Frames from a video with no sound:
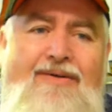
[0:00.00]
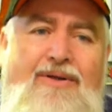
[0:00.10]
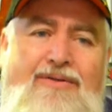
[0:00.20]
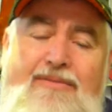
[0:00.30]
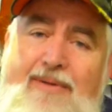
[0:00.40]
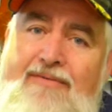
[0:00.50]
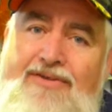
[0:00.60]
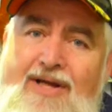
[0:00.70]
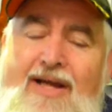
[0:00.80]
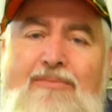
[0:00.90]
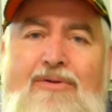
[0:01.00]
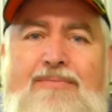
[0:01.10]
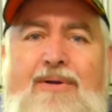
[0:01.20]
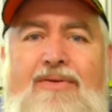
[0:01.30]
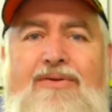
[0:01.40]
which was a bit of a
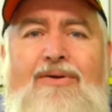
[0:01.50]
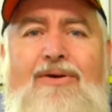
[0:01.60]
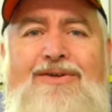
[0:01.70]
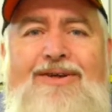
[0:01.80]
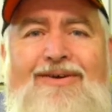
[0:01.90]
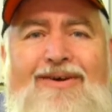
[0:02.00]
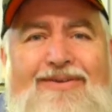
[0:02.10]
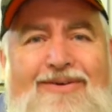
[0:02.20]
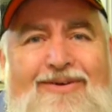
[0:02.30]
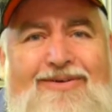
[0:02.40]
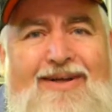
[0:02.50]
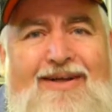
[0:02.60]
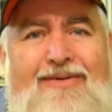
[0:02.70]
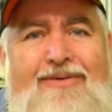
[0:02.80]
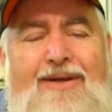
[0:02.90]
shambles. But I thought I'd
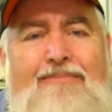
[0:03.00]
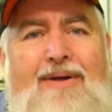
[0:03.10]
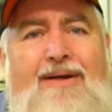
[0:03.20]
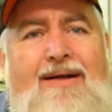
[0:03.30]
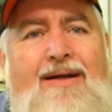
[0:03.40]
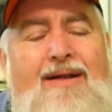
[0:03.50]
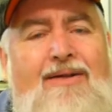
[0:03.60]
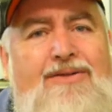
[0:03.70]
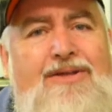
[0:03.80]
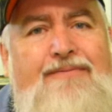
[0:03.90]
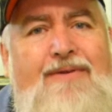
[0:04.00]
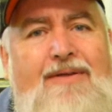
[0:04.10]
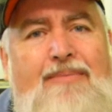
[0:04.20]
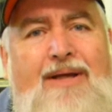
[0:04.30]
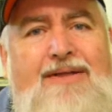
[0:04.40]
cleaned it all up. But look, shifting
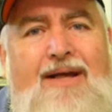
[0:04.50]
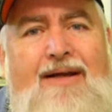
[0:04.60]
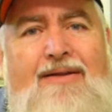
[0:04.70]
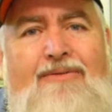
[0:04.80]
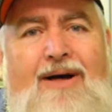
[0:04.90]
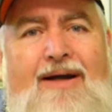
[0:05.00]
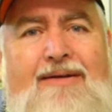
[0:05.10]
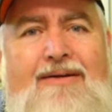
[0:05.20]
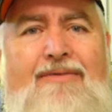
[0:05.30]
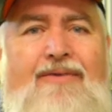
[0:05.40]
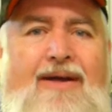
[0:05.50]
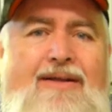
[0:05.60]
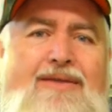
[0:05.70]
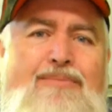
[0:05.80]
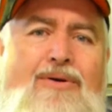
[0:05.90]
the bench out of the way, I
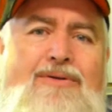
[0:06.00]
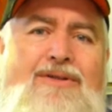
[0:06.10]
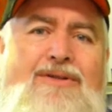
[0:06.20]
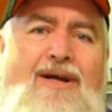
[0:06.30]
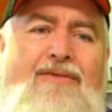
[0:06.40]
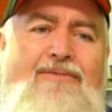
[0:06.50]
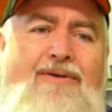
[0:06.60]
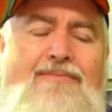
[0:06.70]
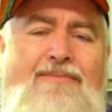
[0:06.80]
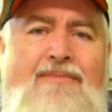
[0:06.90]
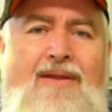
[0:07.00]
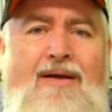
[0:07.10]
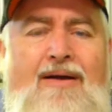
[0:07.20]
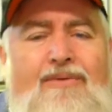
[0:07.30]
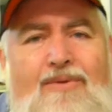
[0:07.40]
found this box of stuff. Well,
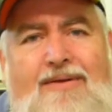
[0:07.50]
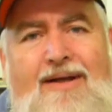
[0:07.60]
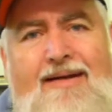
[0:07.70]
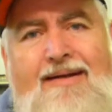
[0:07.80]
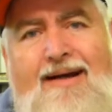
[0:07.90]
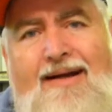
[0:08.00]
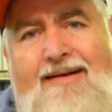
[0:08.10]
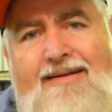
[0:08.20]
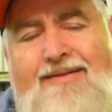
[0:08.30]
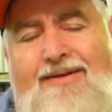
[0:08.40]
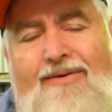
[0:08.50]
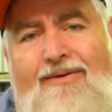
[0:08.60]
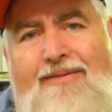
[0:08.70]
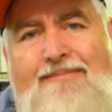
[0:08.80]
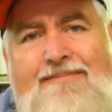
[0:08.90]
what they'd done at the
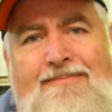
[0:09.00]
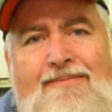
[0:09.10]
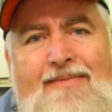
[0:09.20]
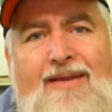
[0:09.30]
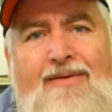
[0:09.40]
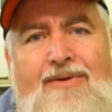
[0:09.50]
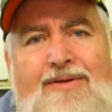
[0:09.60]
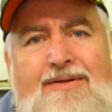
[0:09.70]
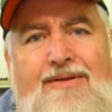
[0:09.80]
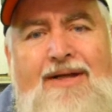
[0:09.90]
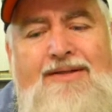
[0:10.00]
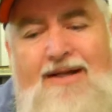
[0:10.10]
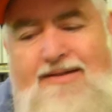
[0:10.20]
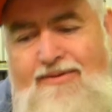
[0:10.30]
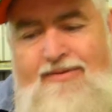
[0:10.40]
time was they
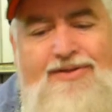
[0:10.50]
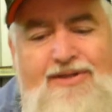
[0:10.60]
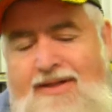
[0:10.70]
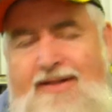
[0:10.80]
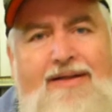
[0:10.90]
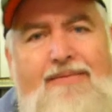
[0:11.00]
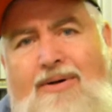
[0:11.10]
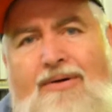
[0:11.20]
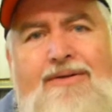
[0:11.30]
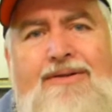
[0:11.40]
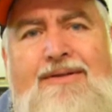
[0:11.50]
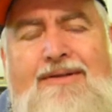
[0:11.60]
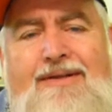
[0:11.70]
chucked all the shit into the box,